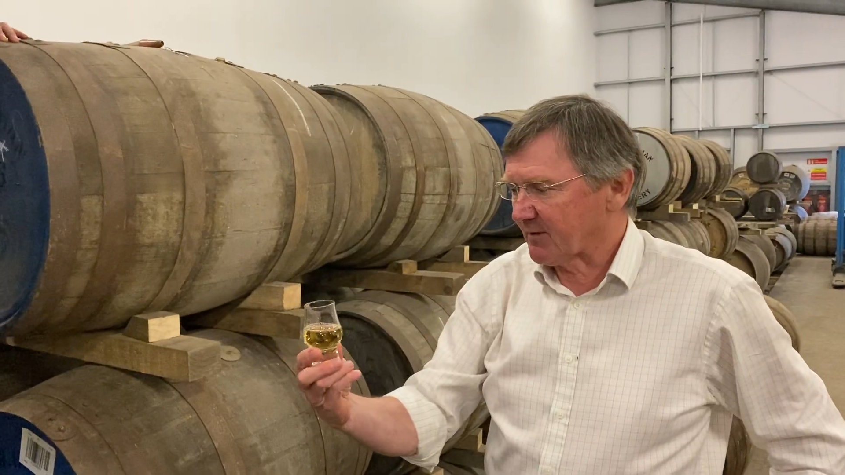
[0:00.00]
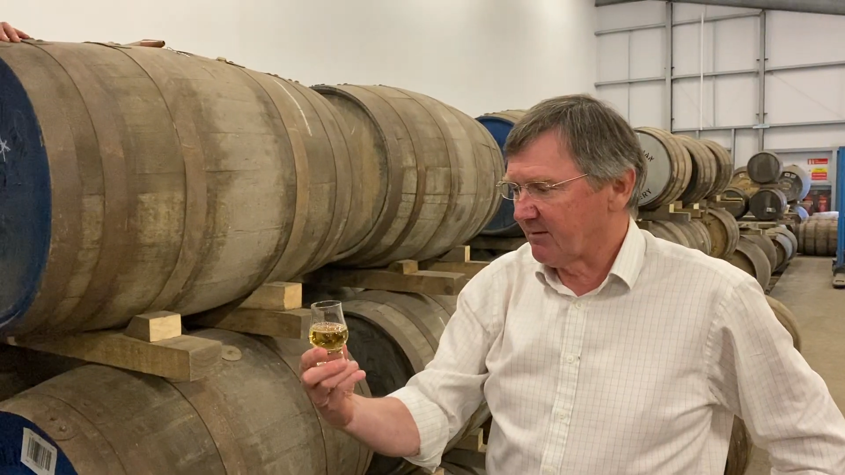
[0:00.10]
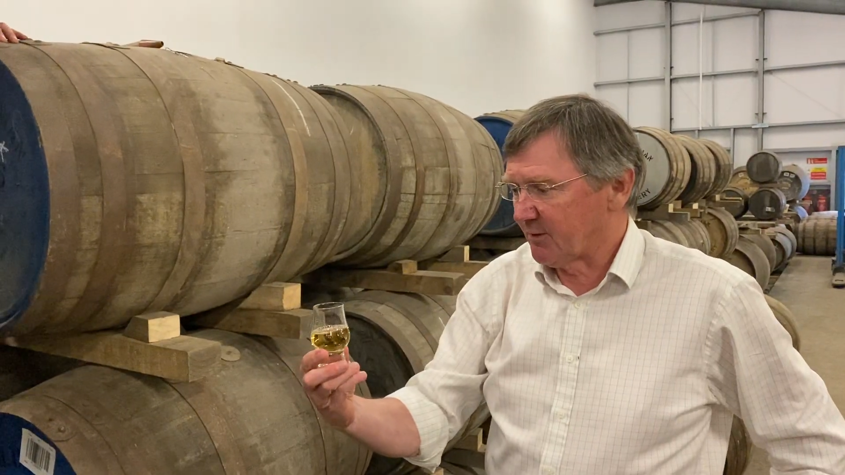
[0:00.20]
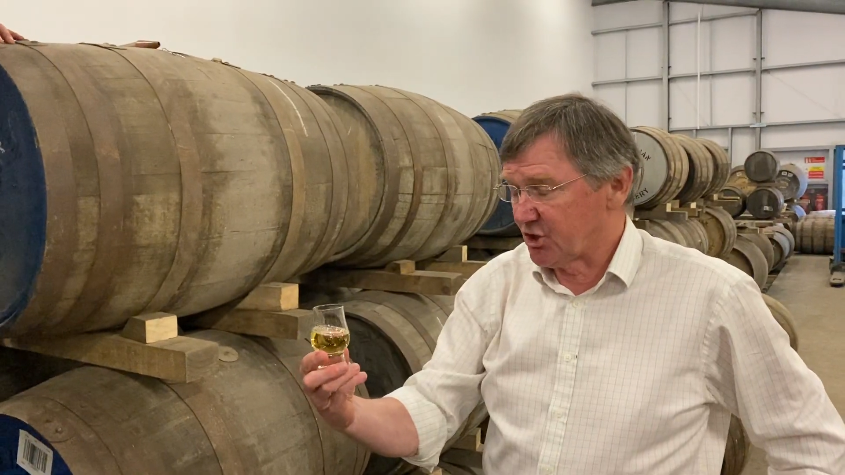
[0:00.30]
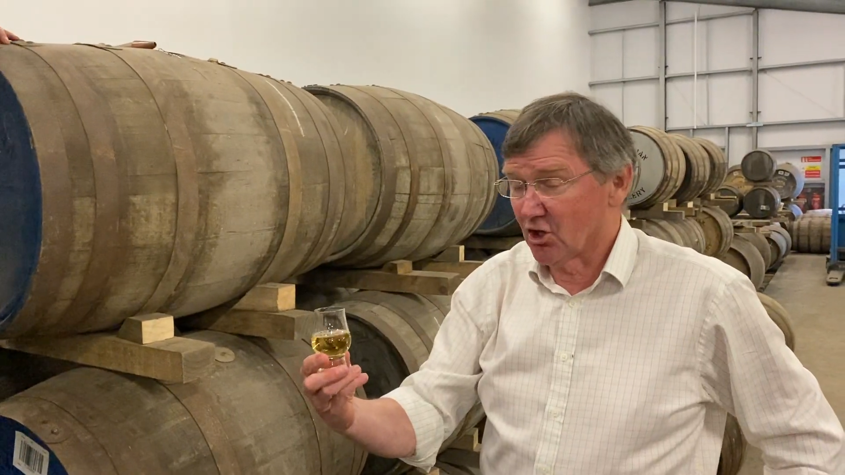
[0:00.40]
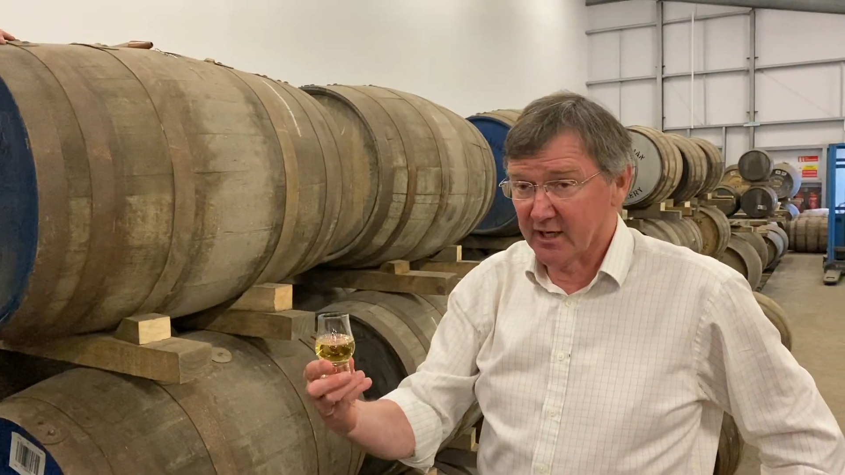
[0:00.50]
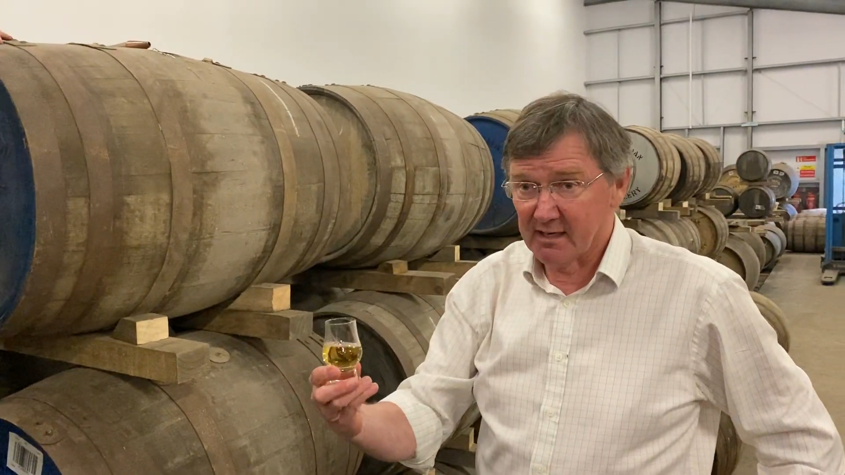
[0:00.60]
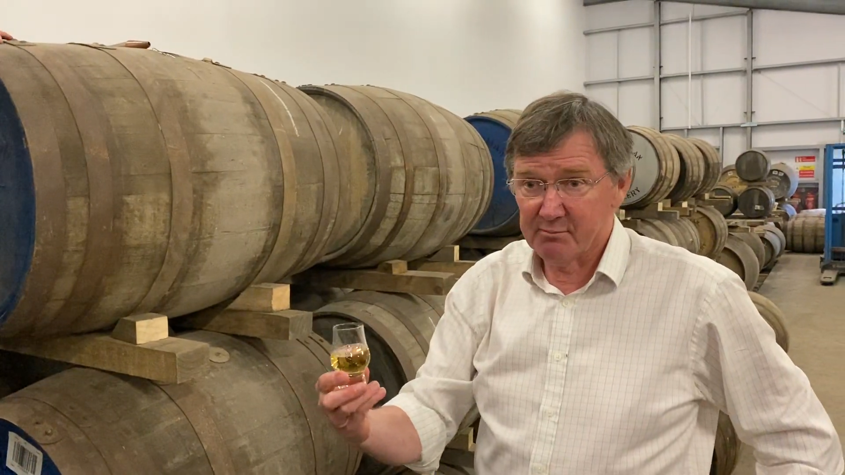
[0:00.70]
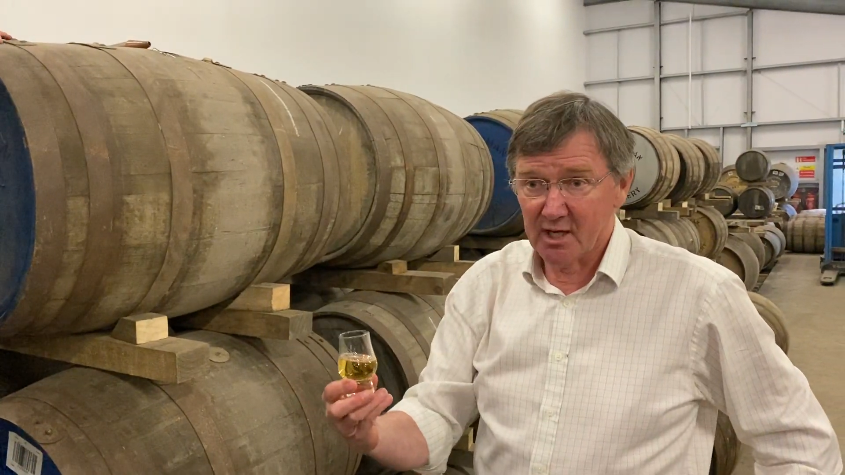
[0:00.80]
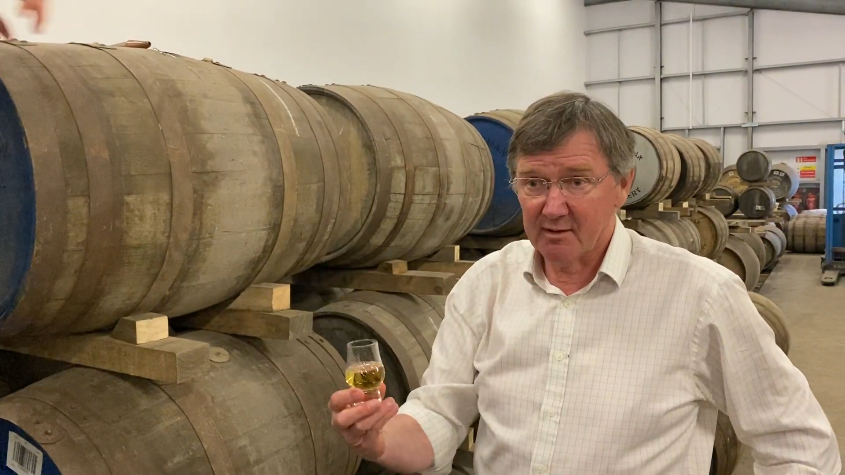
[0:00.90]
maturing
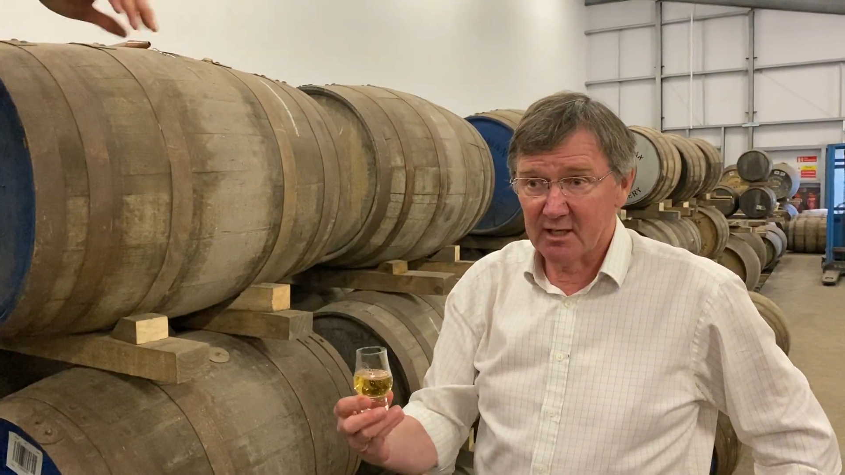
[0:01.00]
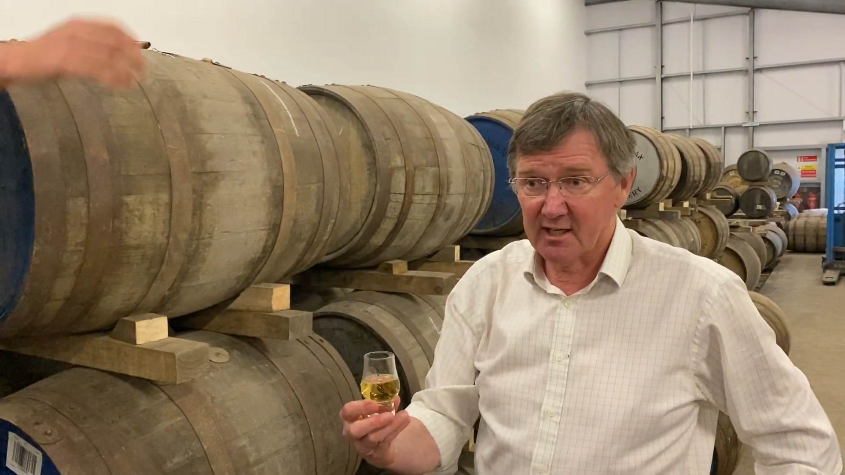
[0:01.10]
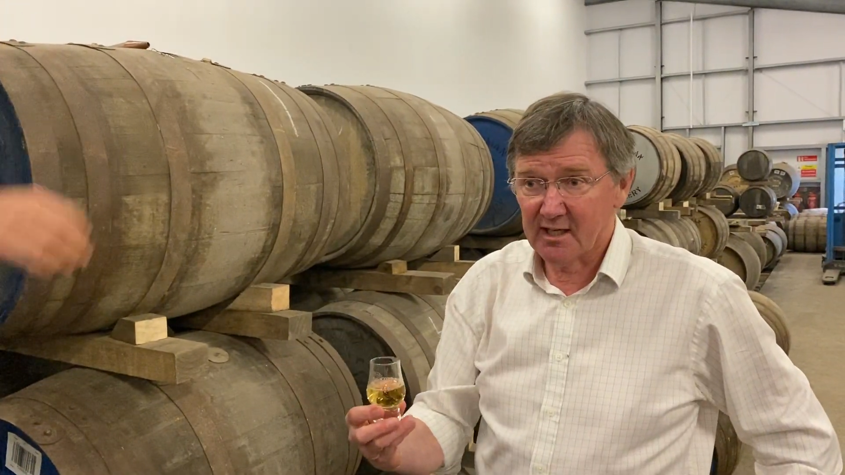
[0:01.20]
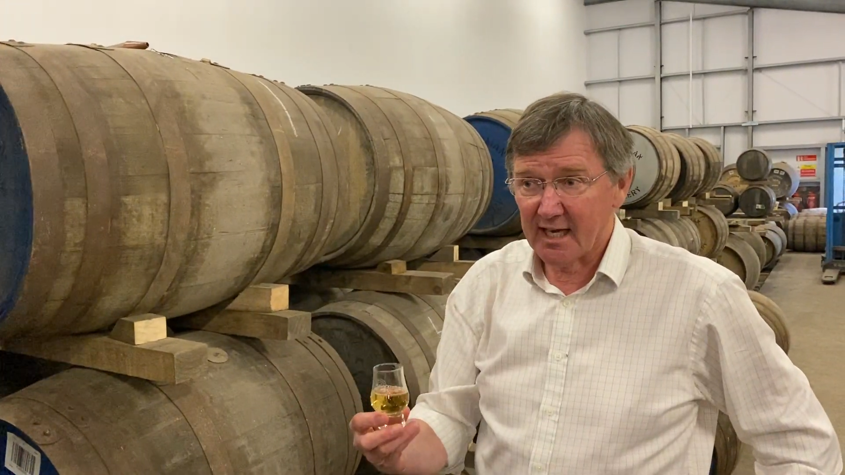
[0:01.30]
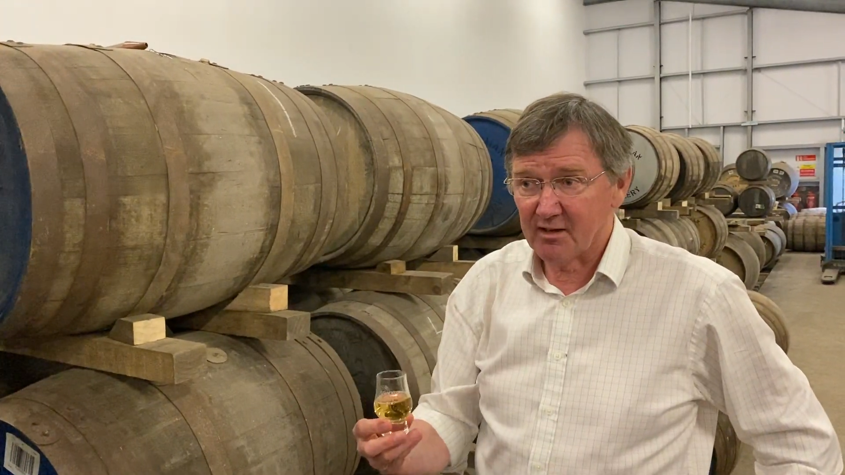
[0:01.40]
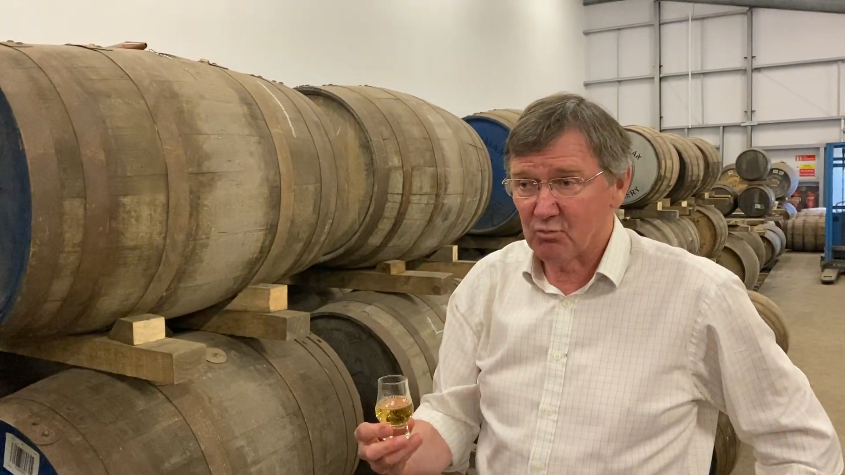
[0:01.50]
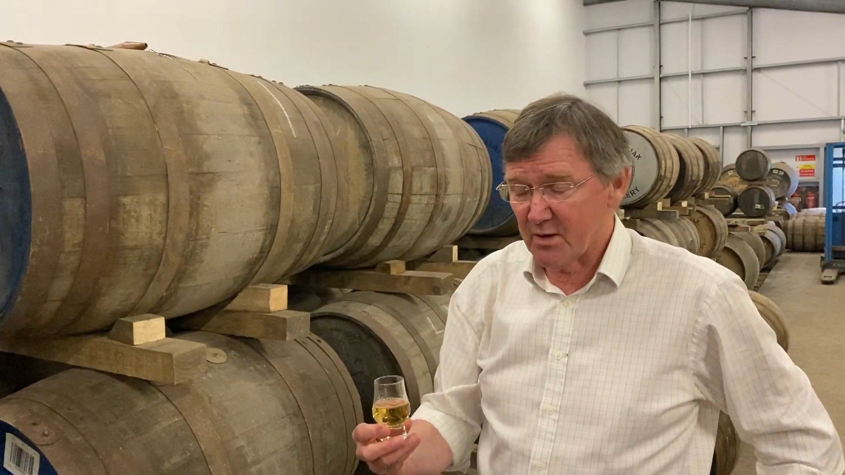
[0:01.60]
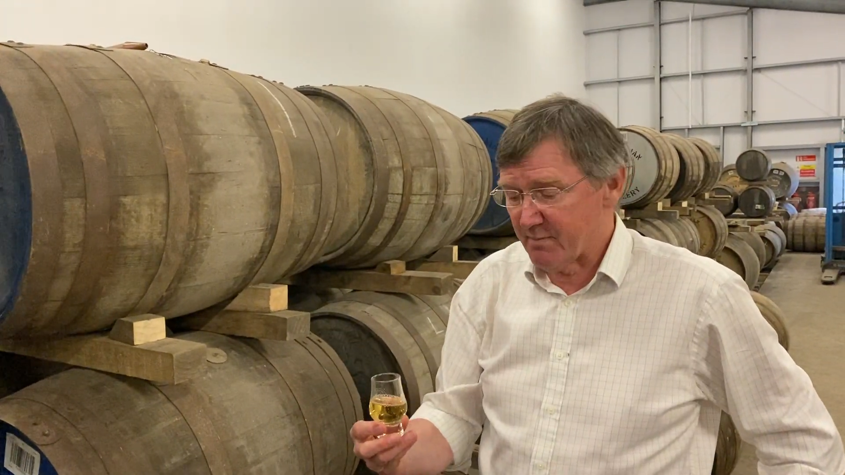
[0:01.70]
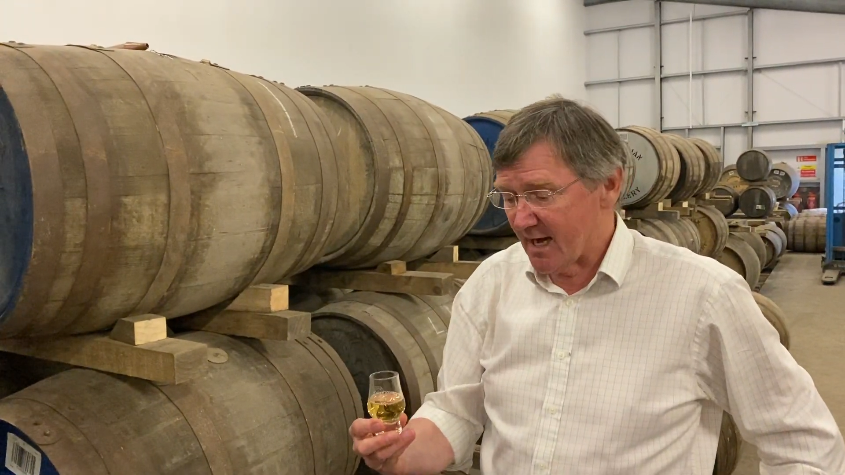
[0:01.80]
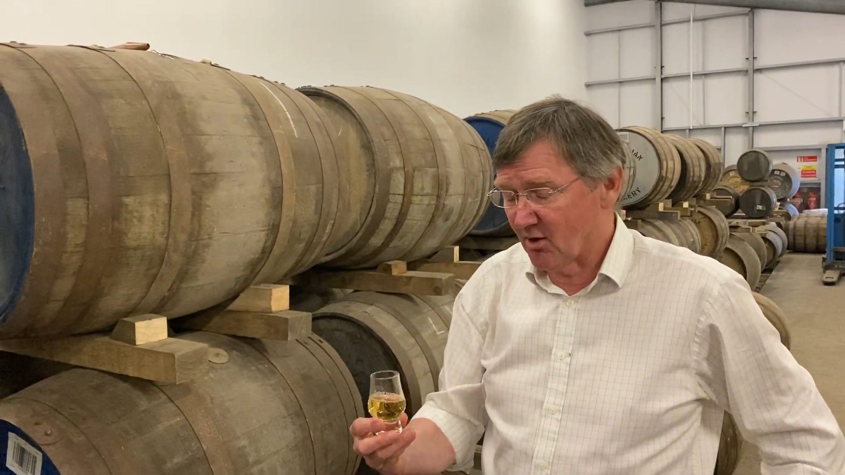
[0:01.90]
in bourbon, and we
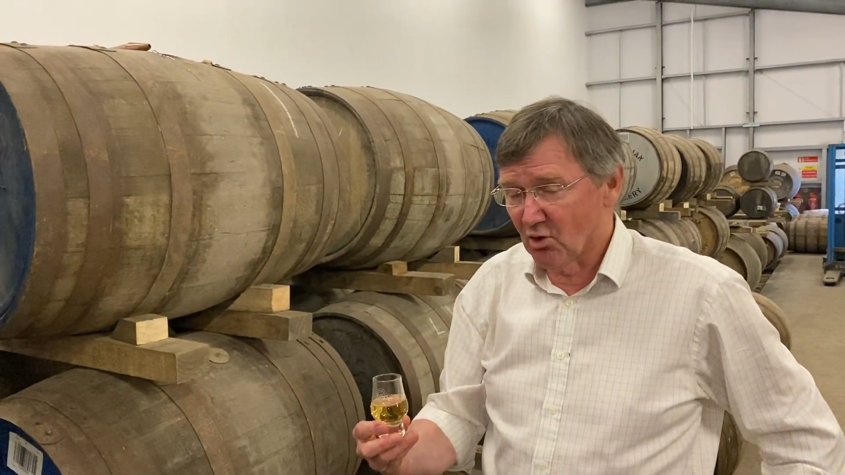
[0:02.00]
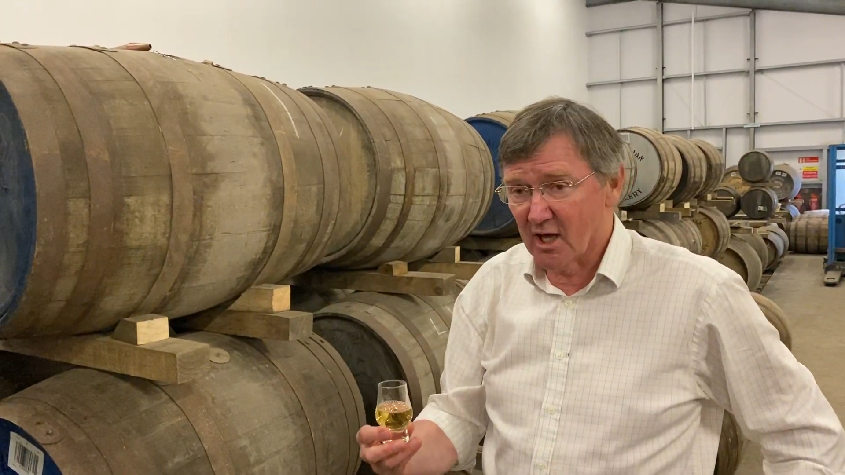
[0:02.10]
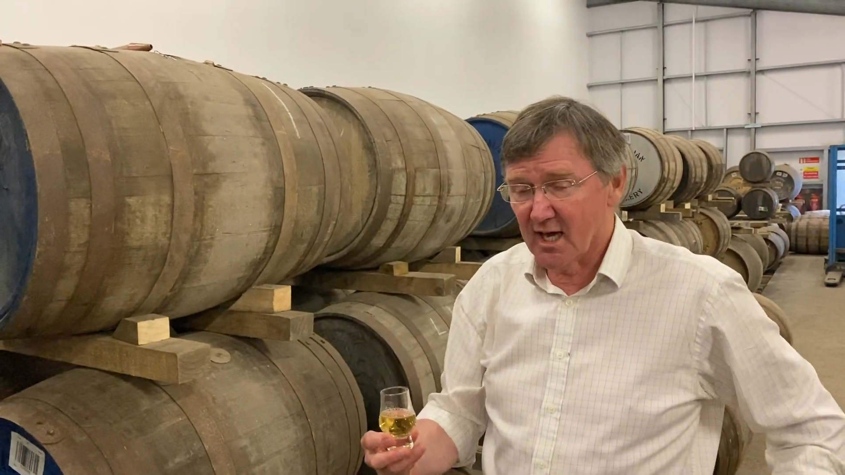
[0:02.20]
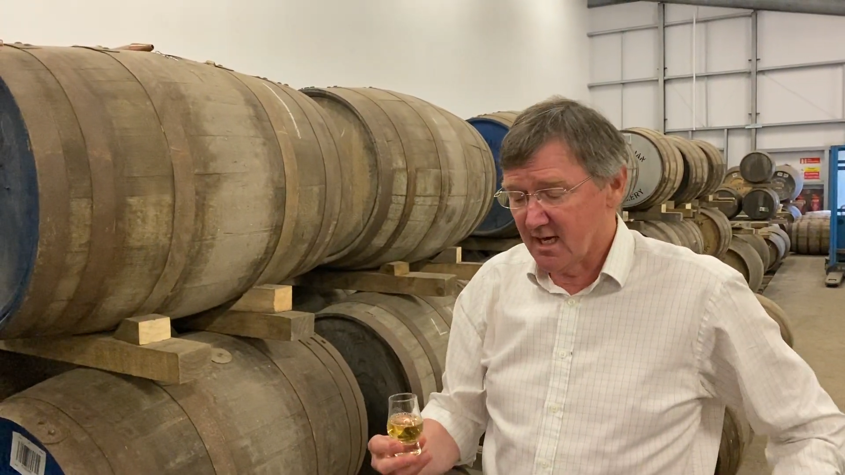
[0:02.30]
buy all